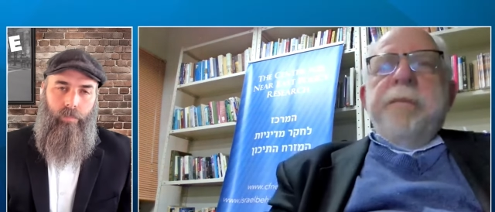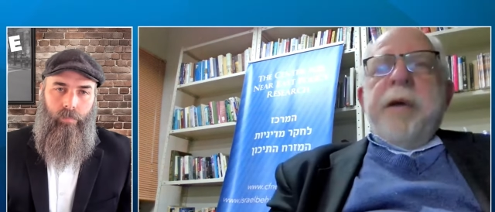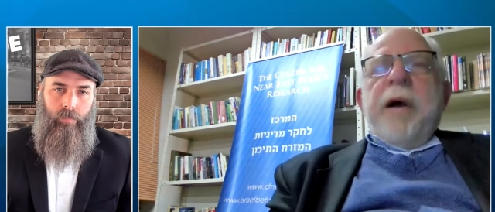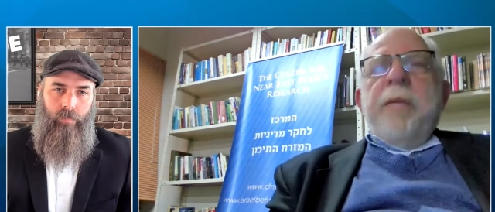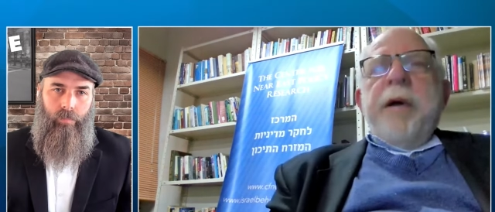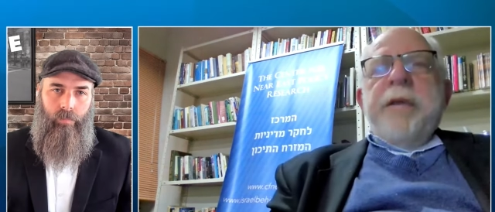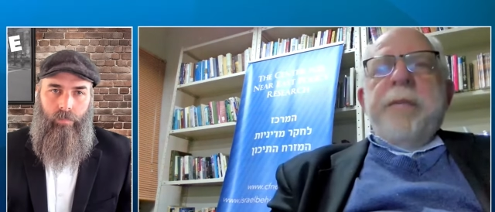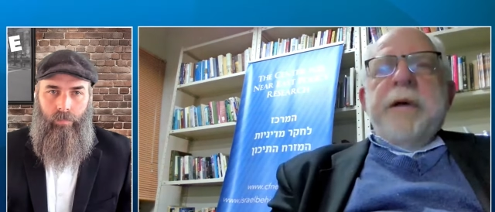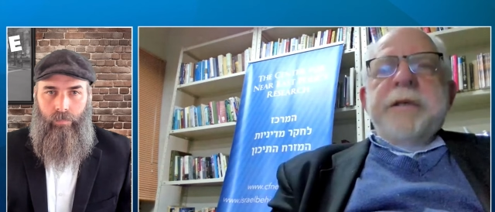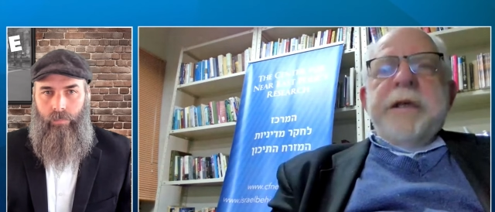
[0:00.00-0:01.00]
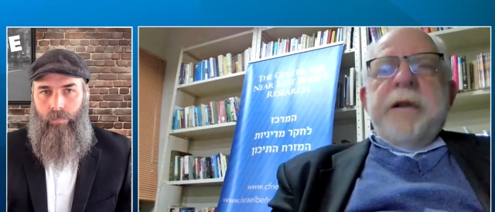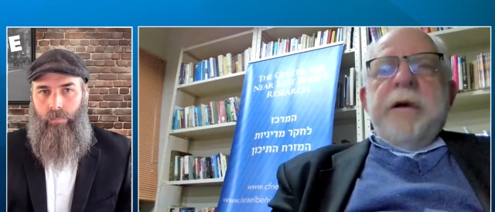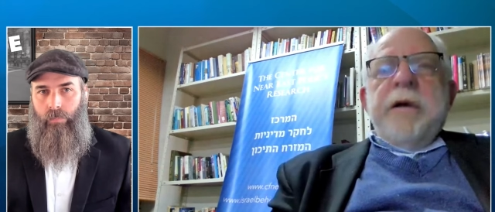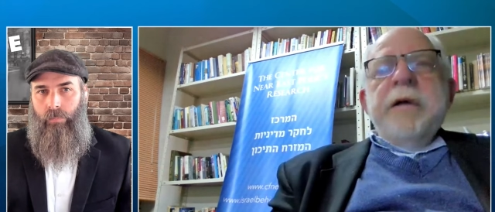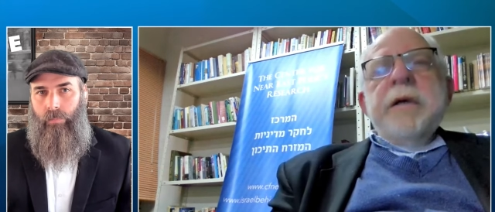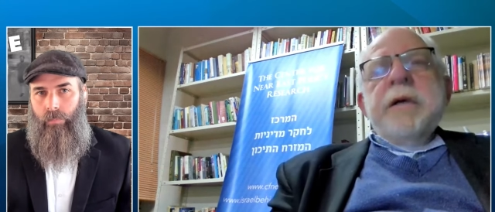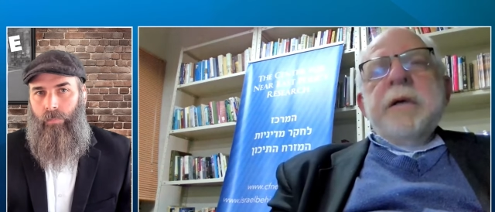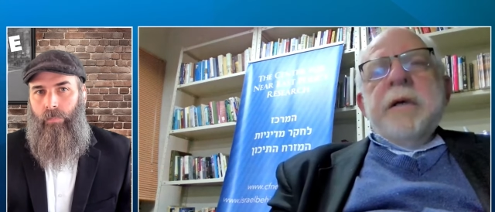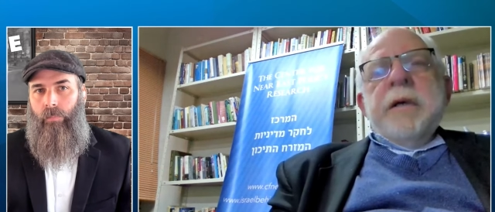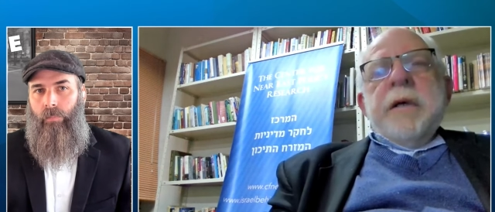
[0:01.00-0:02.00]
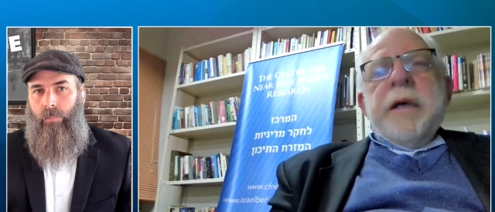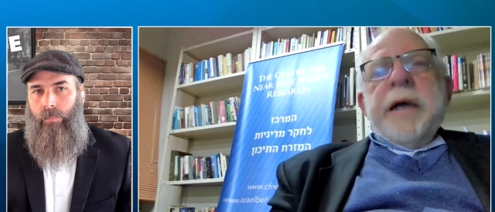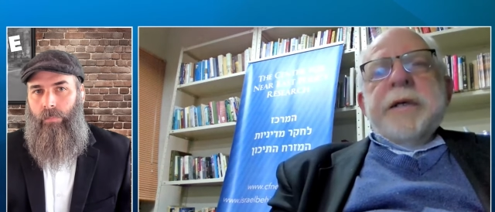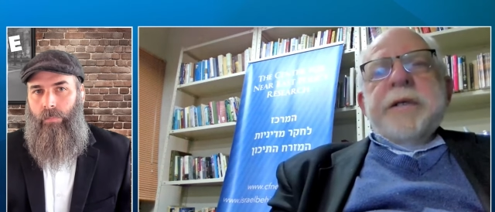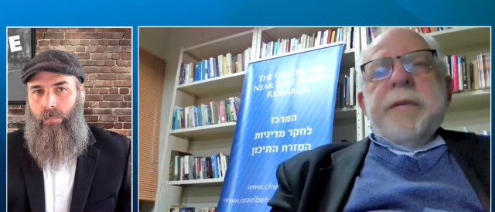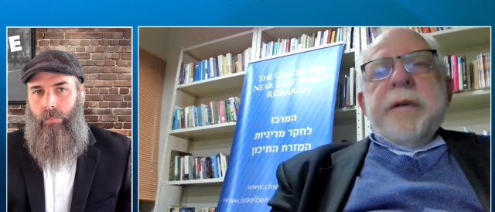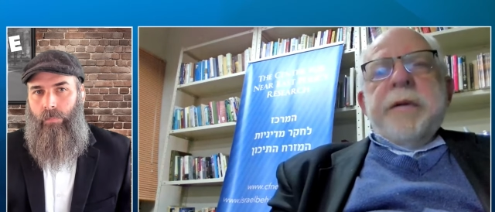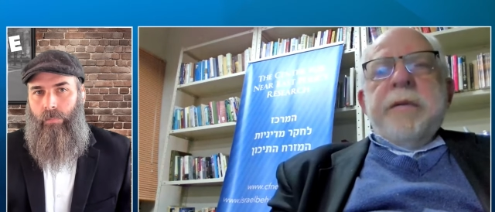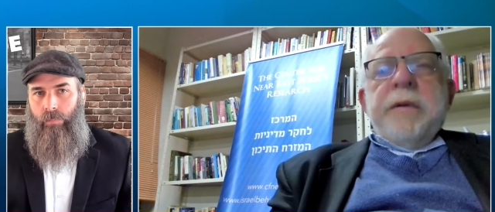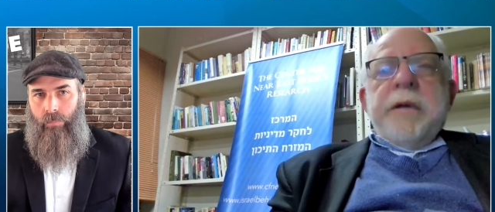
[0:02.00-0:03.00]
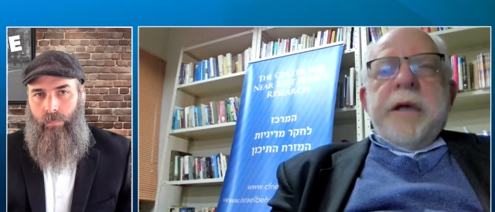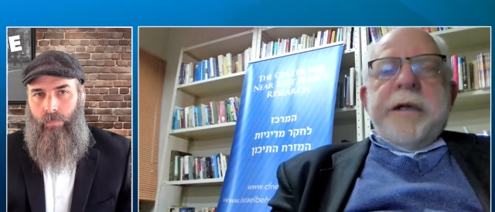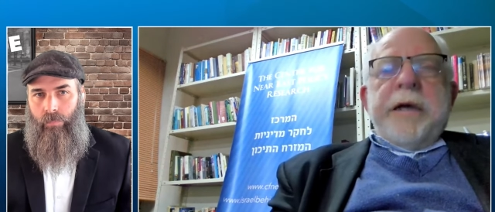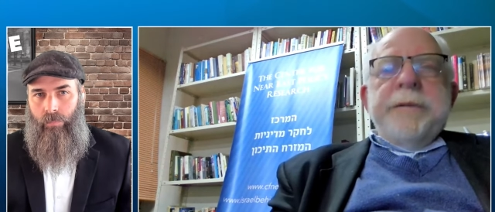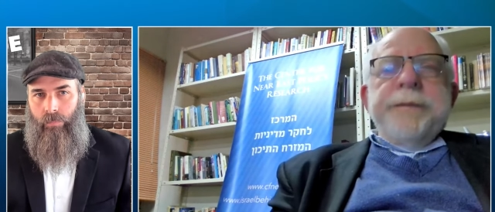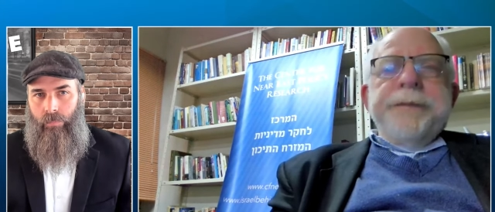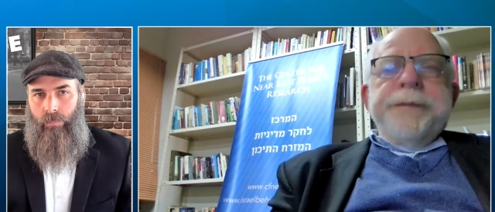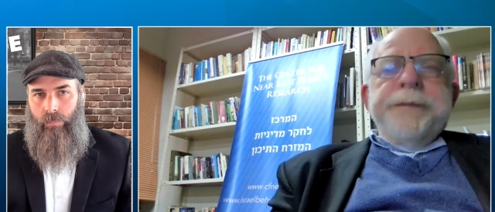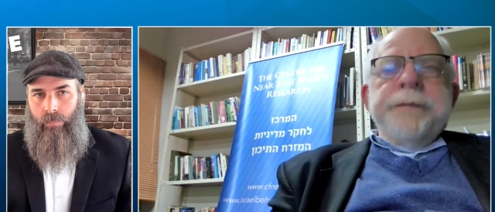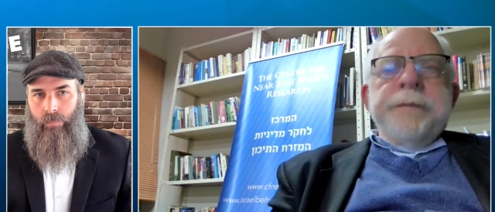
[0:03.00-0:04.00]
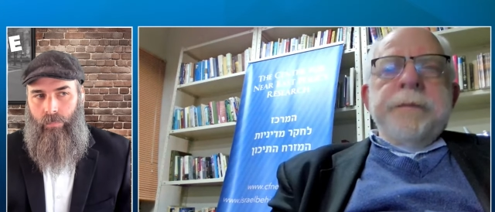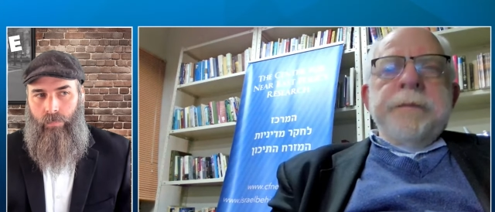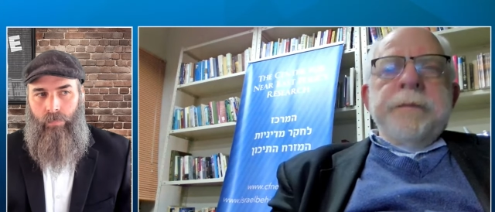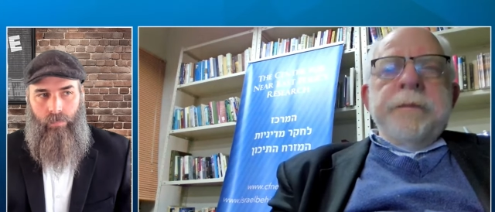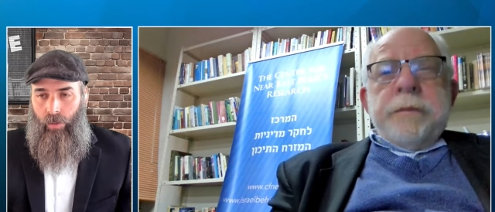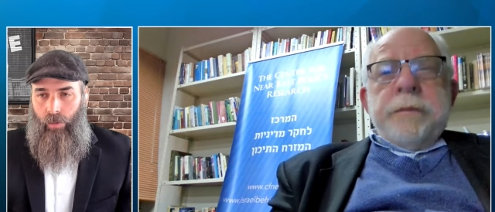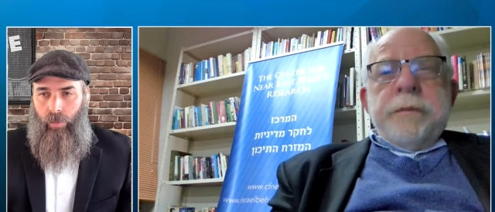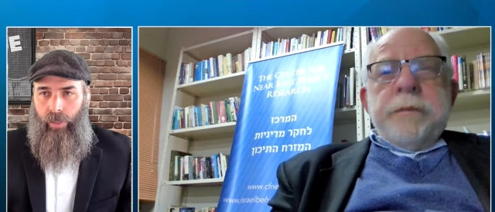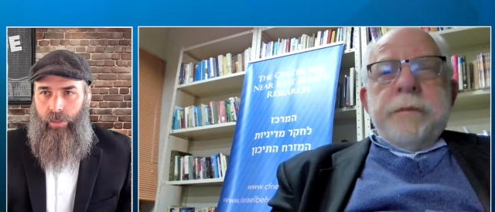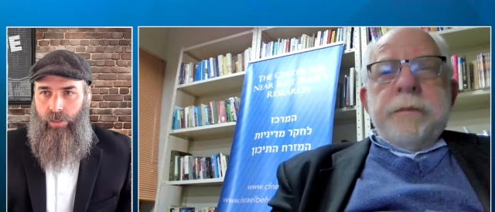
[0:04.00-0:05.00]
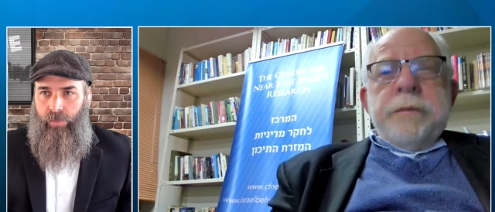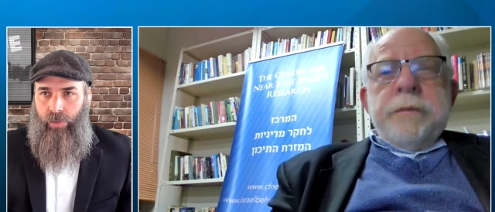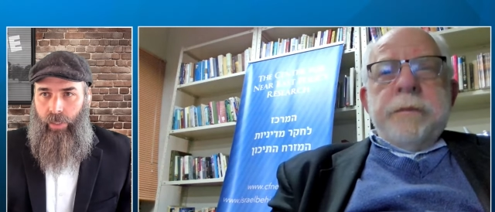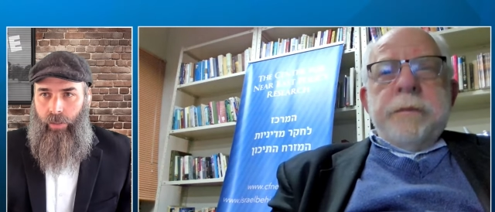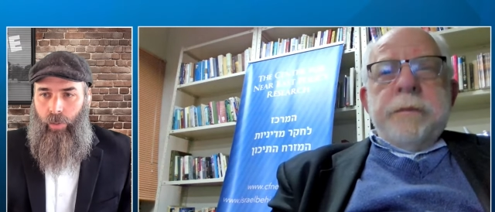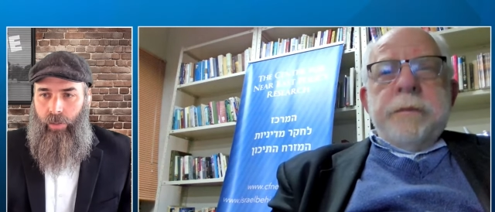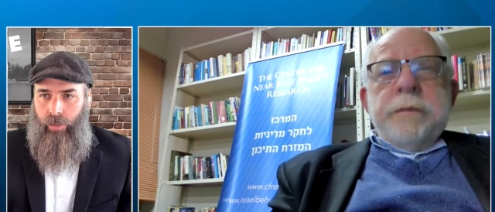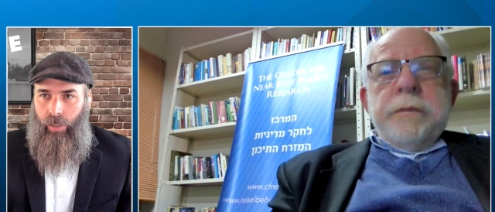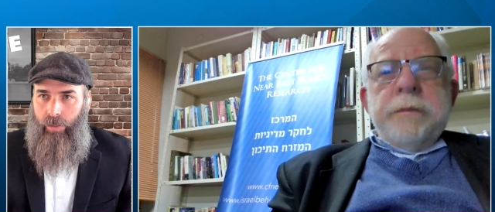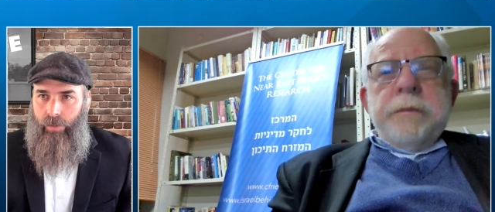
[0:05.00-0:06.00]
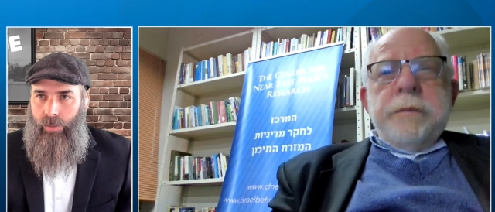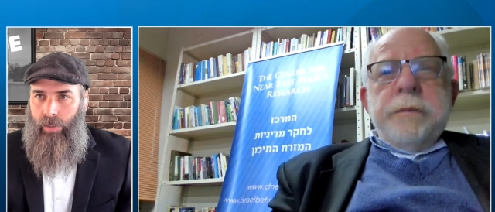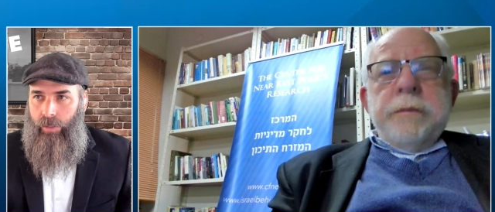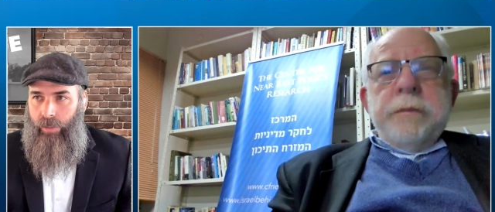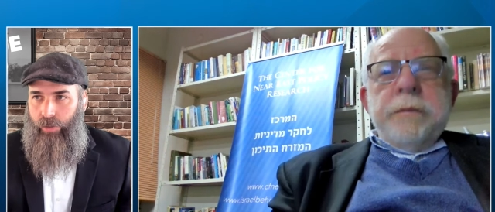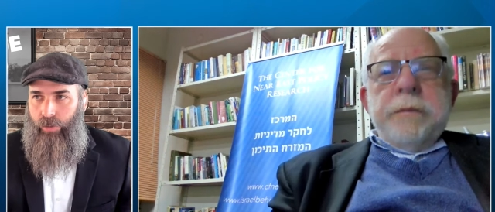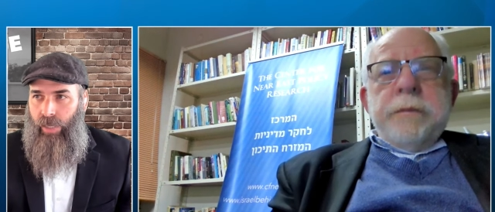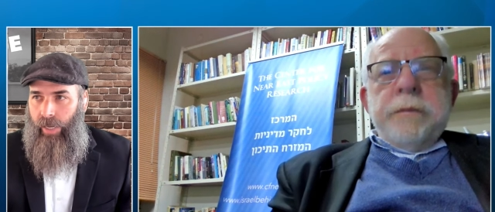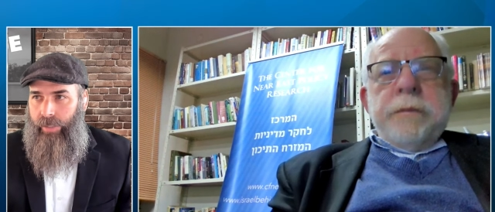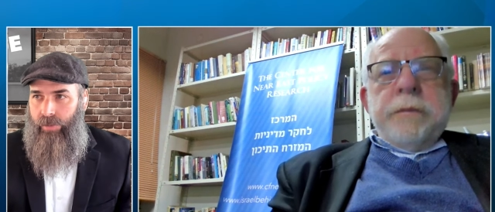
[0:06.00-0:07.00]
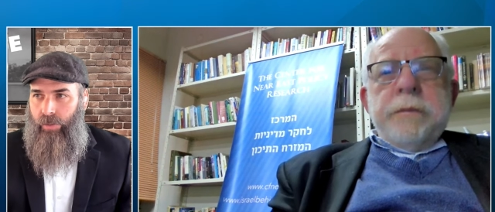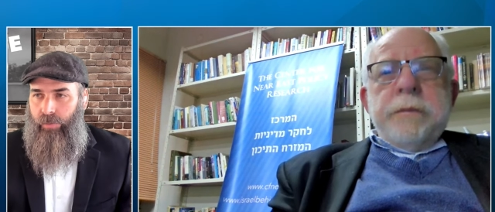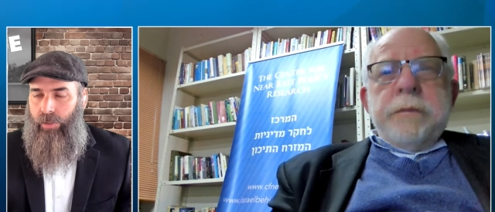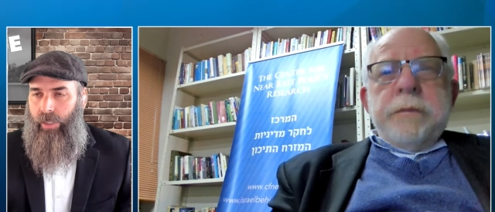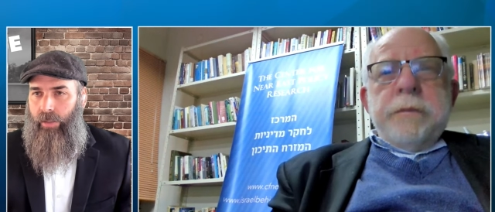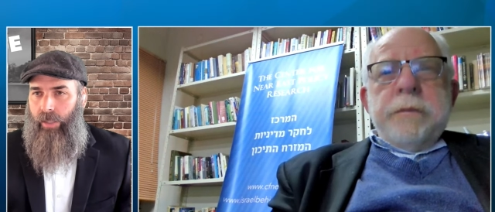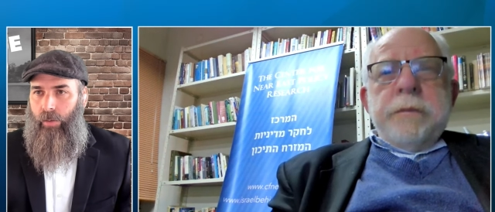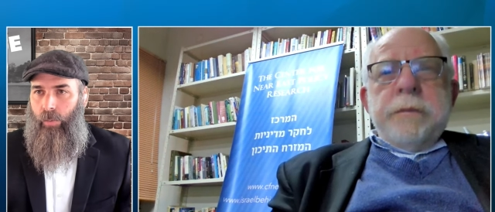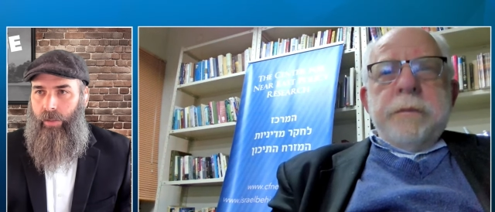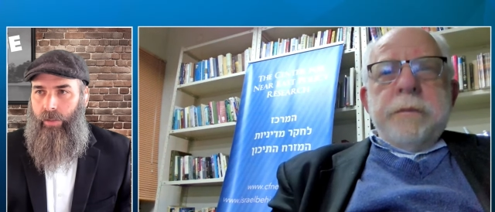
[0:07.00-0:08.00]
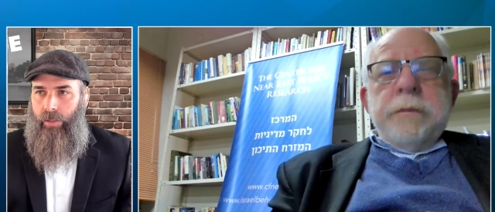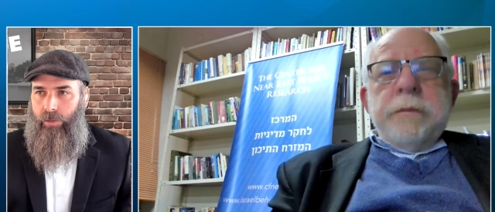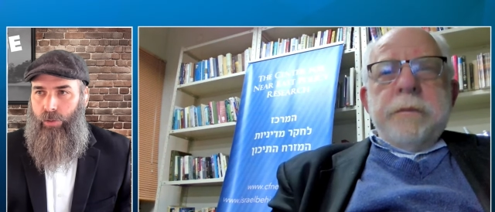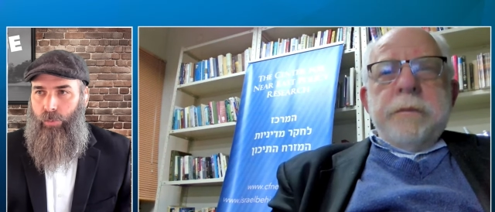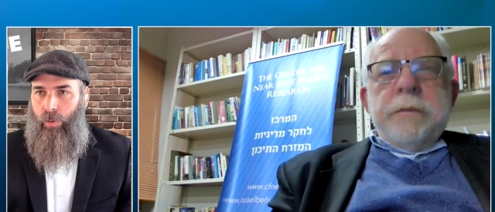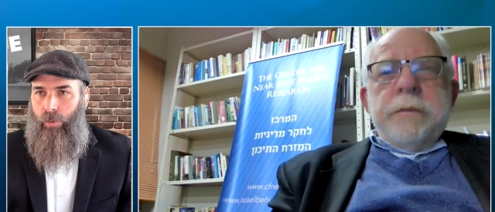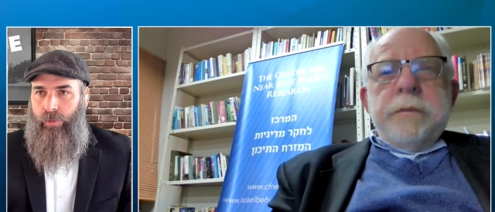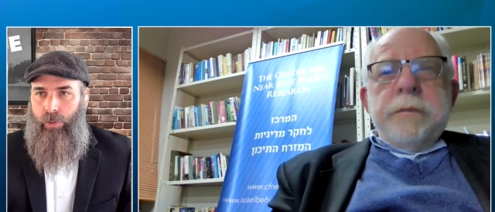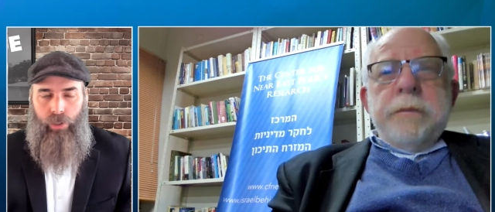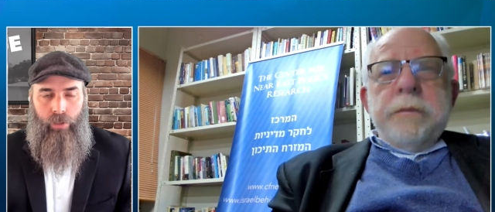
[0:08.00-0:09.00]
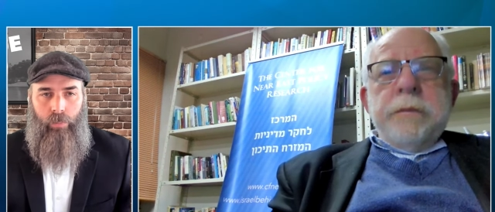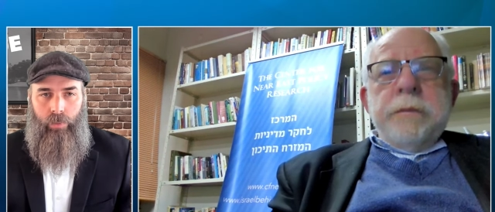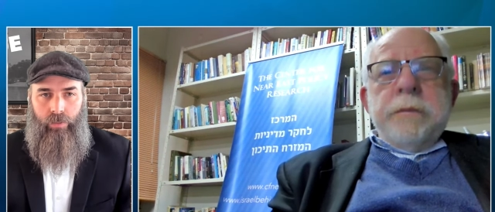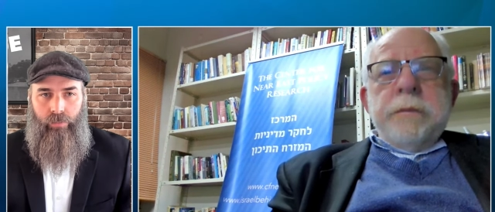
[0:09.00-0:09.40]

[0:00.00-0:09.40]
Speaker 1: obey the Palestinian law, he has to be kicked out.
Speaker 2: Right, because if you take away their guns, they'll use knives, and if you take that away, then they'll just run over your children with their